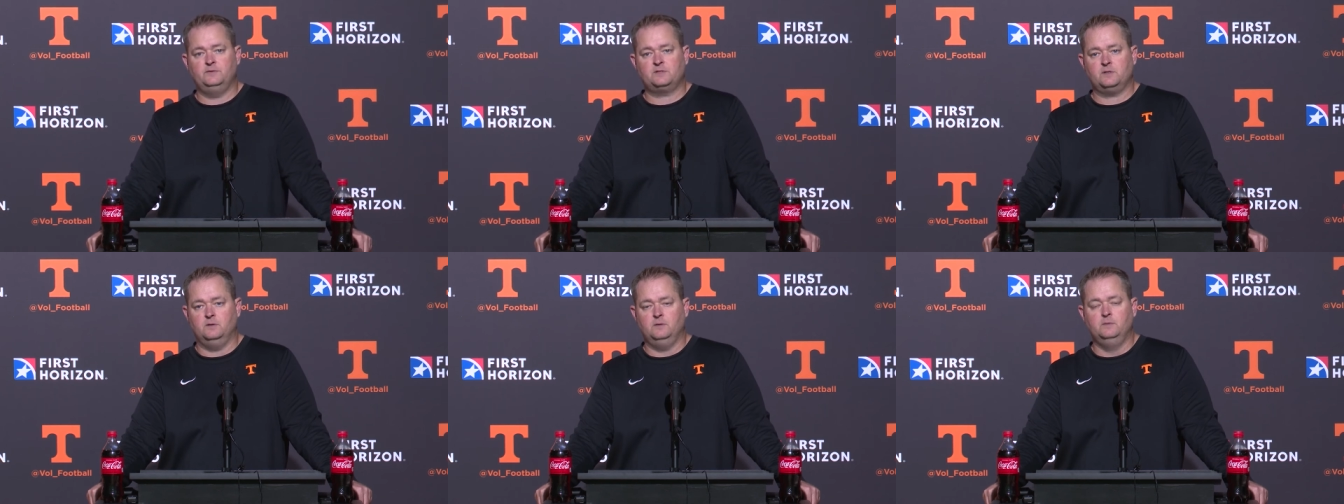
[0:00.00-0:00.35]

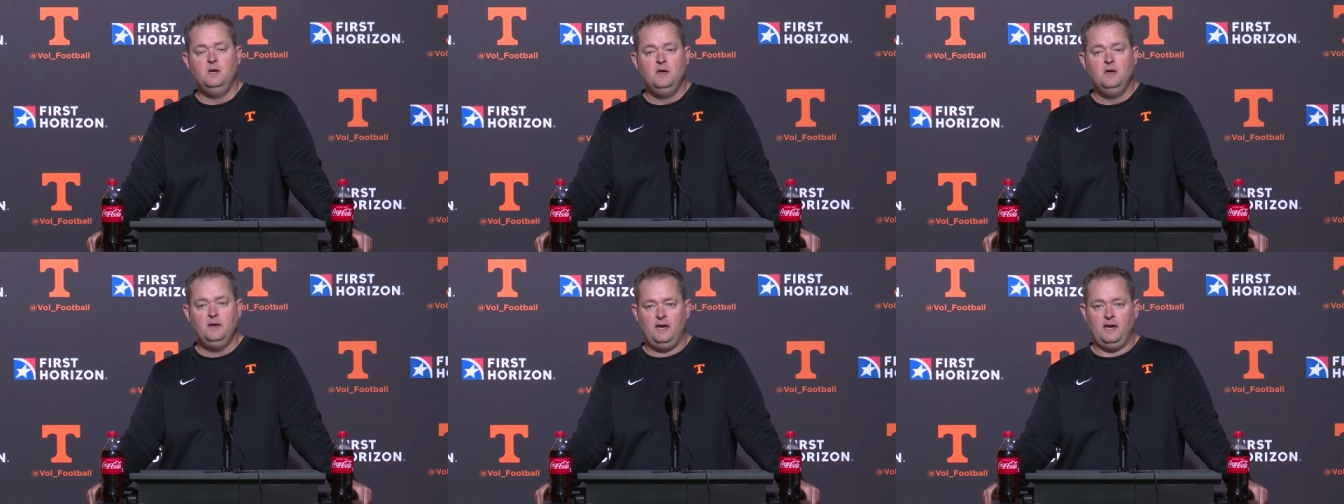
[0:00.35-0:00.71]
So
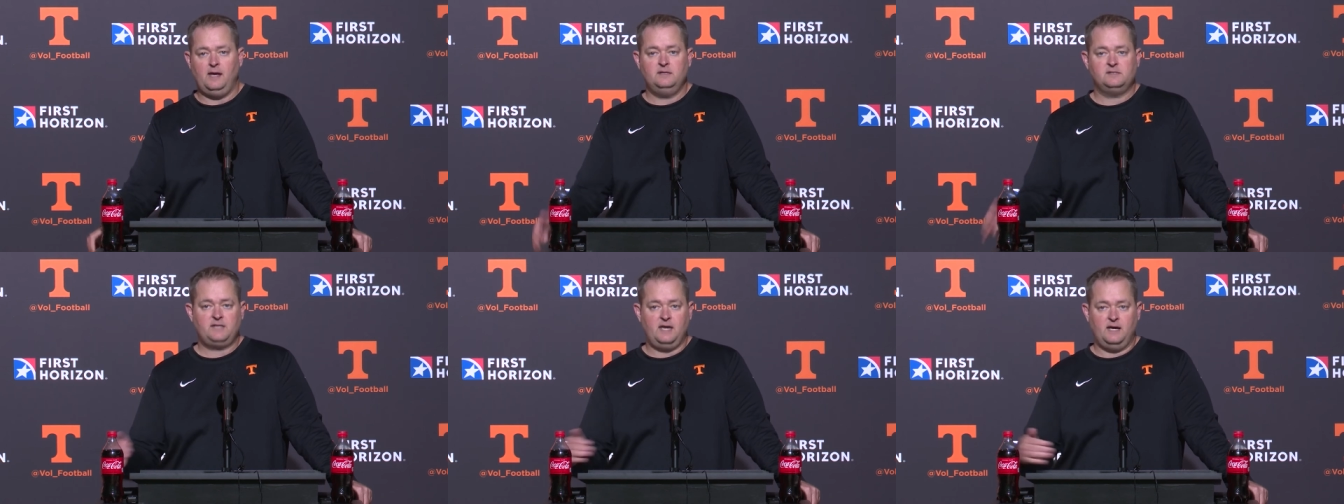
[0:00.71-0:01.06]

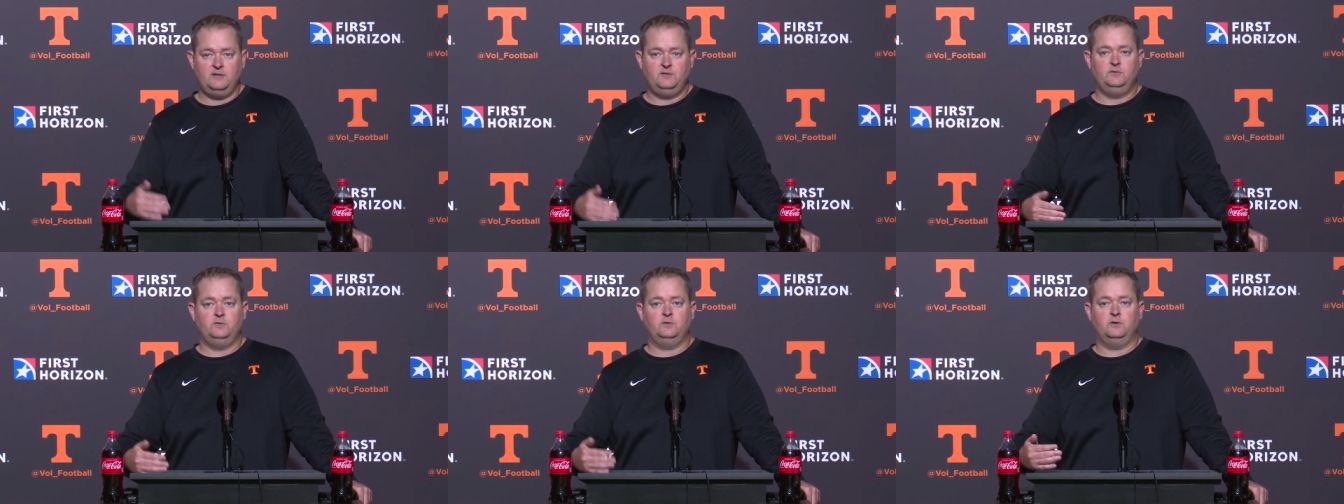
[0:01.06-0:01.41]
Hennon's got to
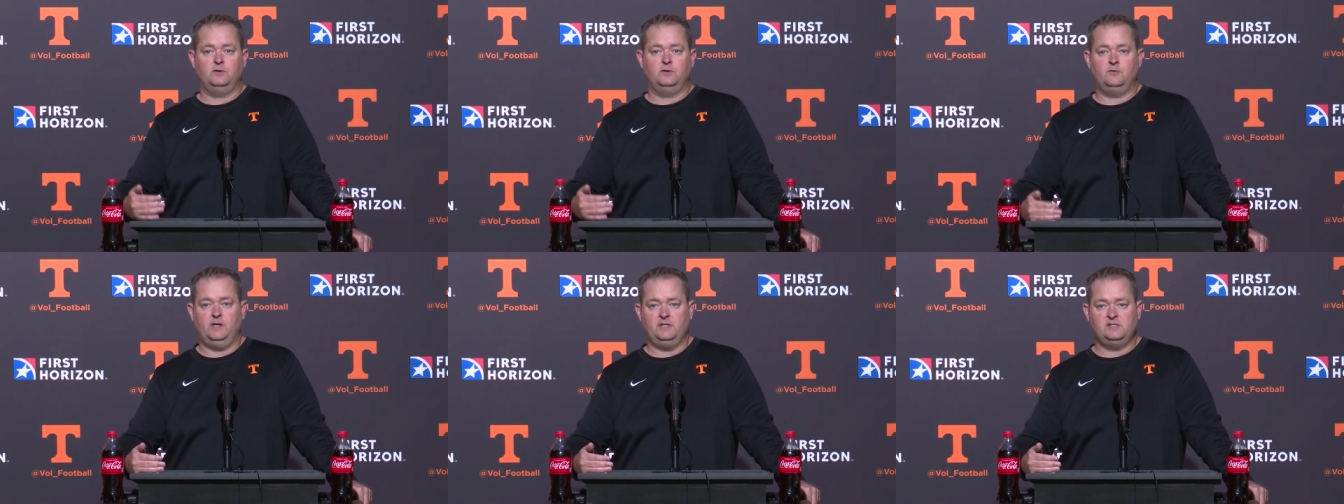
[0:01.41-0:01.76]
do a
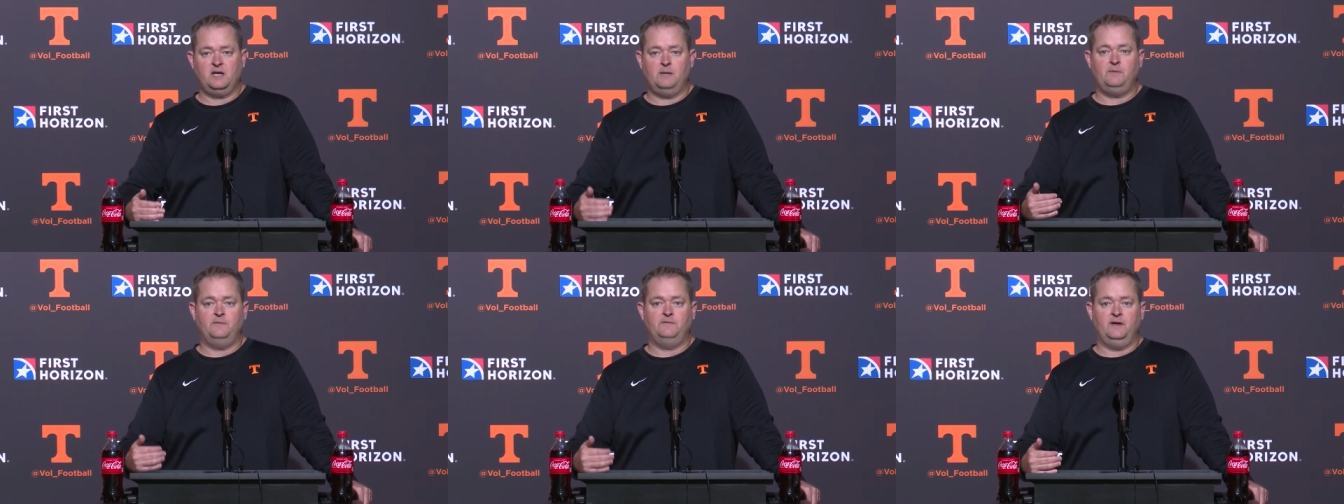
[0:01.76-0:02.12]
great
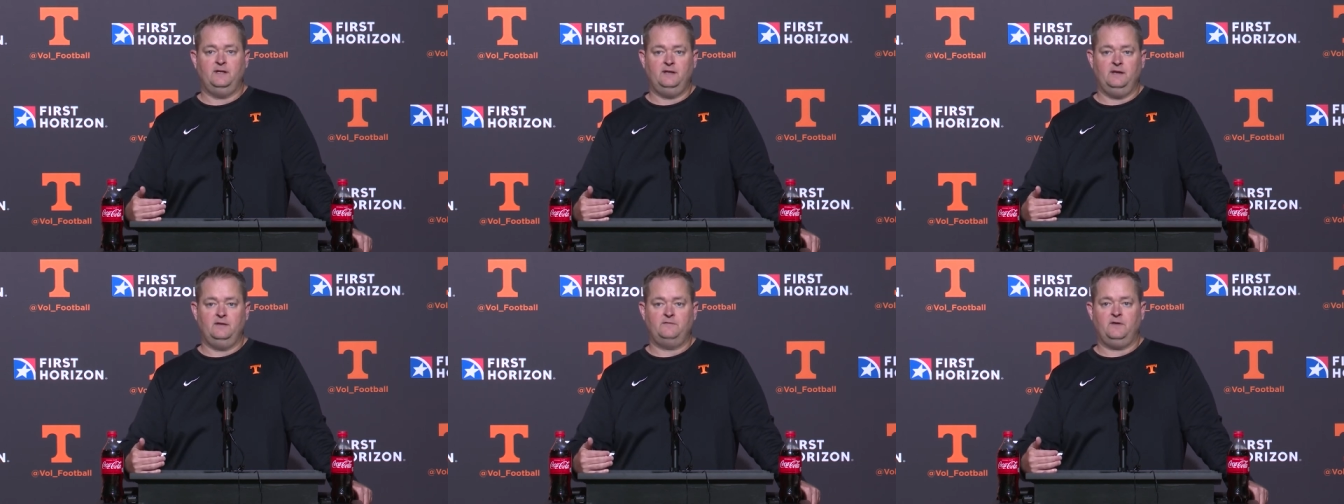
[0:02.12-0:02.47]
job of
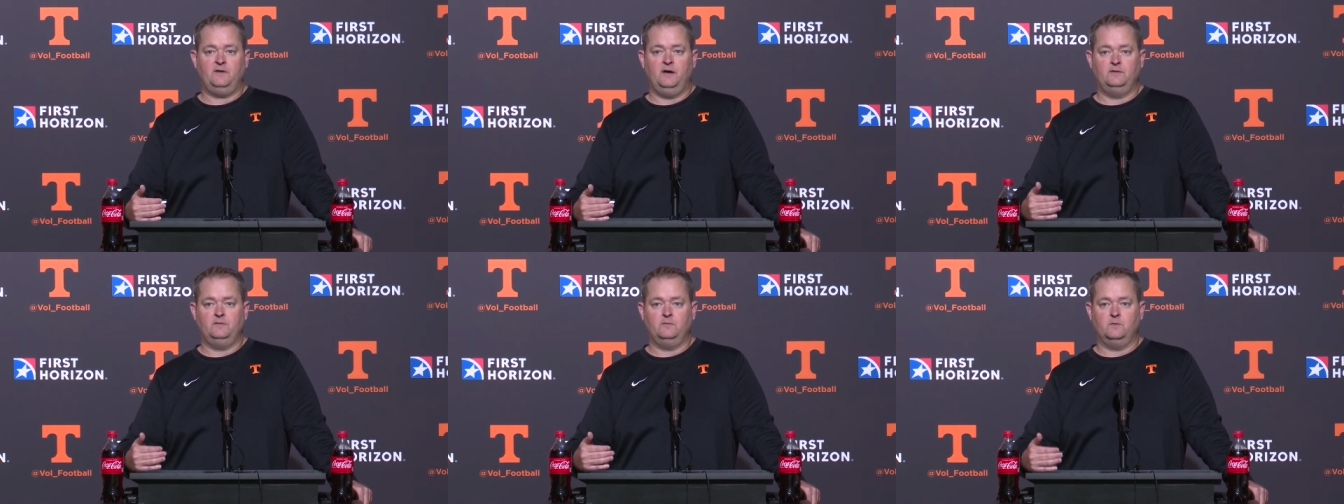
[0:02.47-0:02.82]

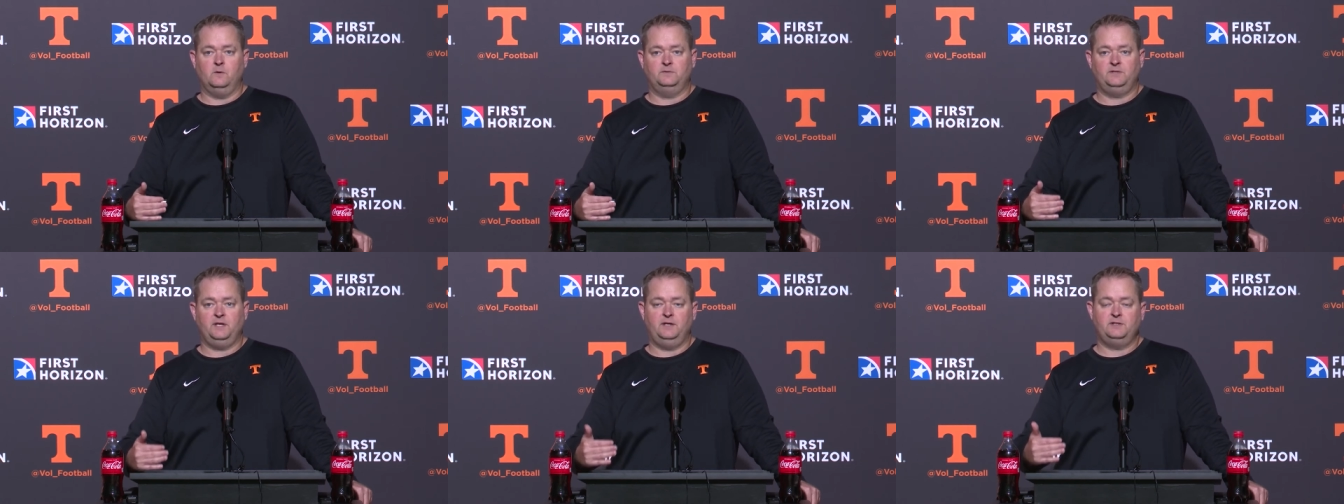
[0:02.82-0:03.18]
identifying the
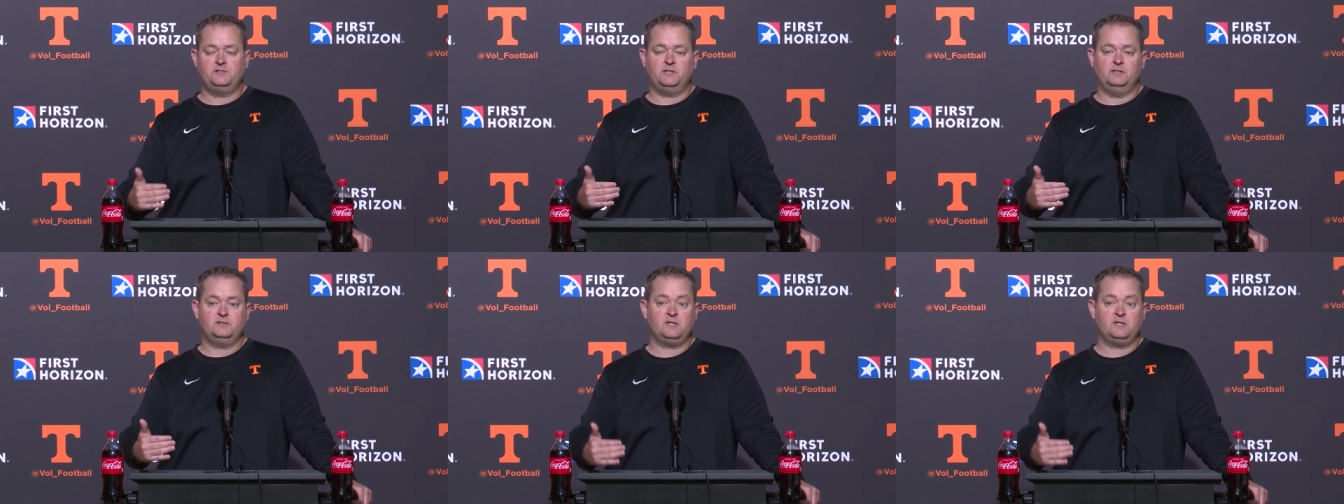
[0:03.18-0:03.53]

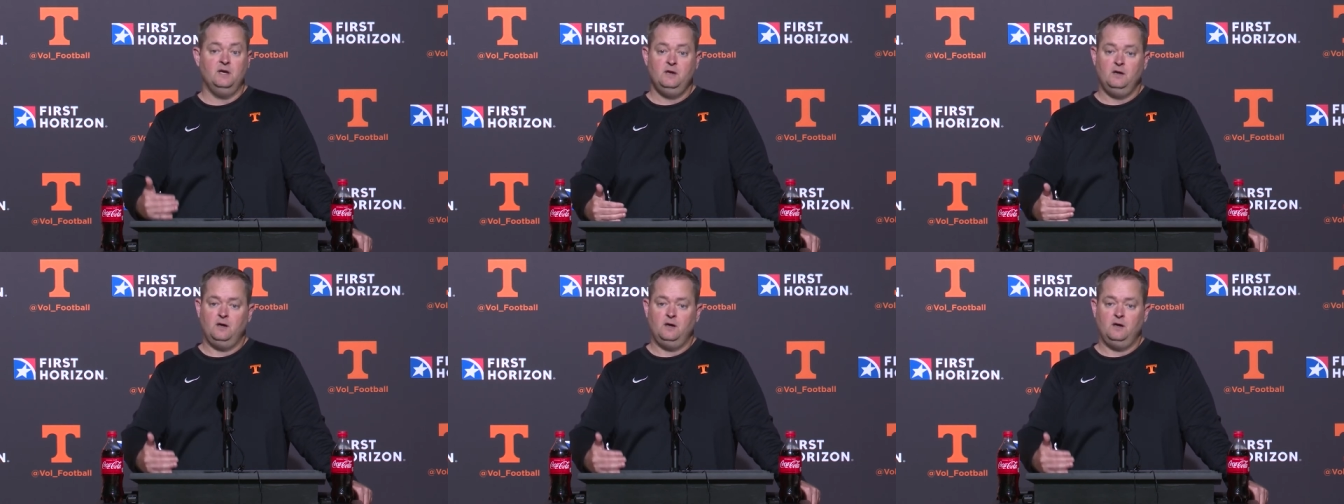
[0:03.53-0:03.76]
rotations.